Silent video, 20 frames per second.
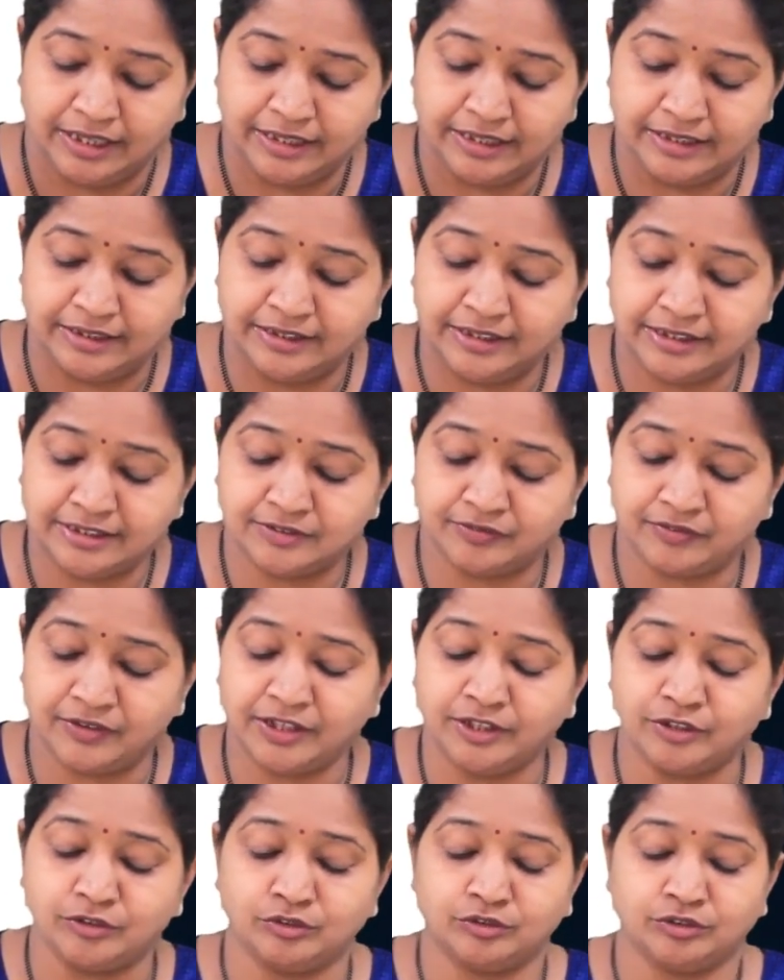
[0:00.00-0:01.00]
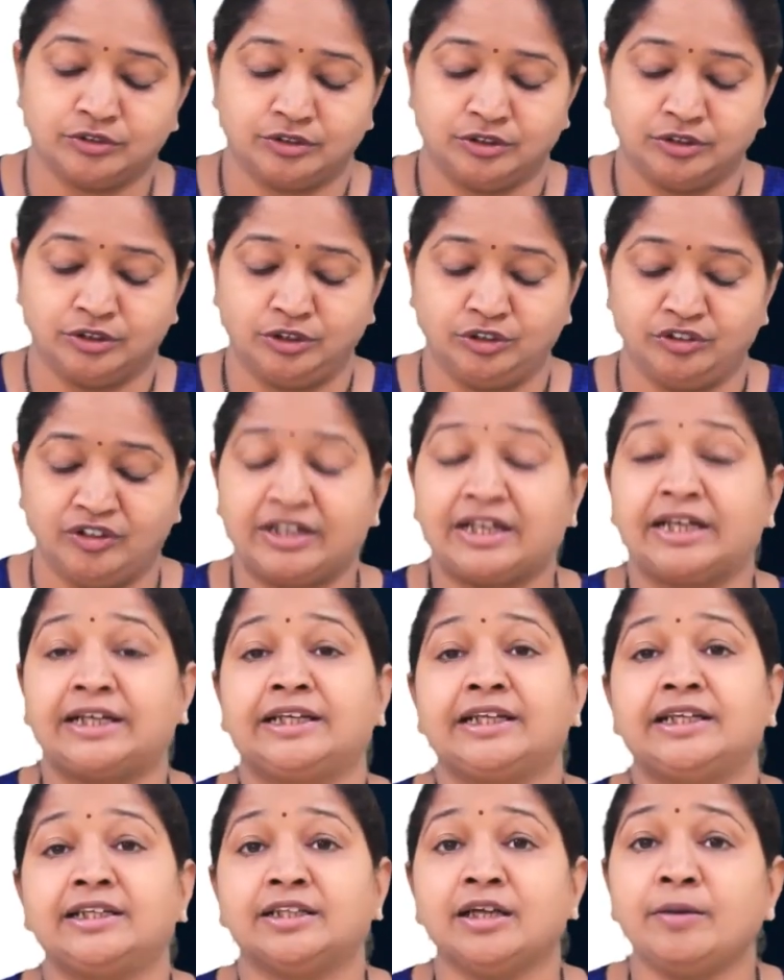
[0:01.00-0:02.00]
In this way you are
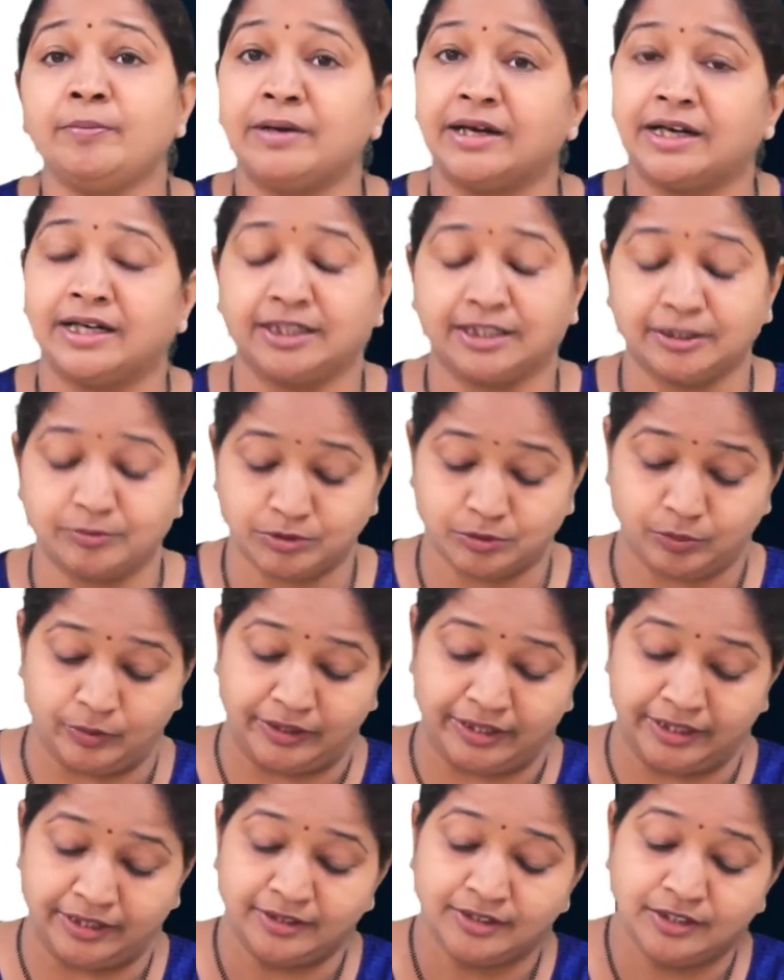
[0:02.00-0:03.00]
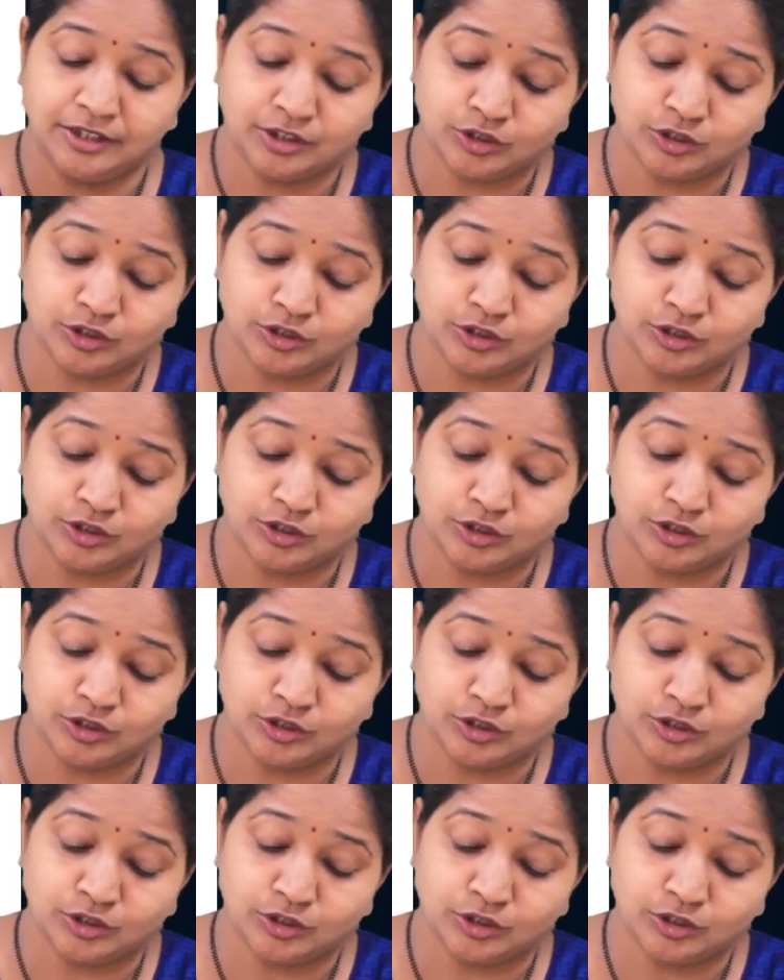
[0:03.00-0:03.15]
getting the middle term splitting.